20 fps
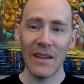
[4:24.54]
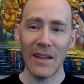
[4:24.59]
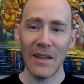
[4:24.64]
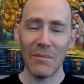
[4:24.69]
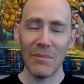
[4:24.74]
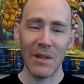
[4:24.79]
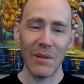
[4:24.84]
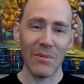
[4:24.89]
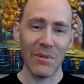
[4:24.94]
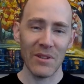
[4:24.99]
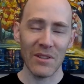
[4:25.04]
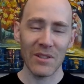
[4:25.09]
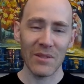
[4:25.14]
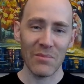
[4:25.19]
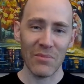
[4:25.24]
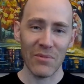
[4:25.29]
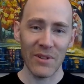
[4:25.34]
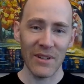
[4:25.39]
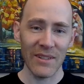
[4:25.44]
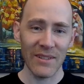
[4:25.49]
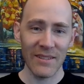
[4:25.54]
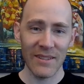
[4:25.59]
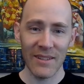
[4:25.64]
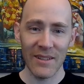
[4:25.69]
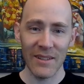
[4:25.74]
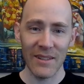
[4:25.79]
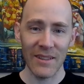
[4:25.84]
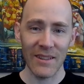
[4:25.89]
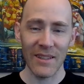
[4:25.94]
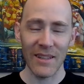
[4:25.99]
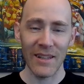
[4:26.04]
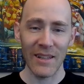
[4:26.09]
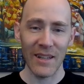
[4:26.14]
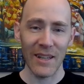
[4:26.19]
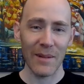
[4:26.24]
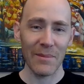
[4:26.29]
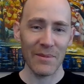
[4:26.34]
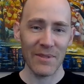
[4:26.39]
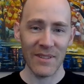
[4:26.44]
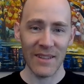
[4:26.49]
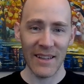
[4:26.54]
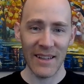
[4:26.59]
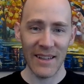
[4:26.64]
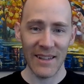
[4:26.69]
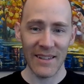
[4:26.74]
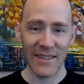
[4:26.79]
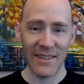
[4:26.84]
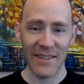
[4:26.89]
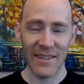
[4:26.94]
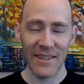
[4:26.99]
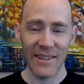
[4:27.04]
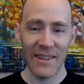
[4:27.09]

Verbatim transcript: and maybe a sprint leading up to that.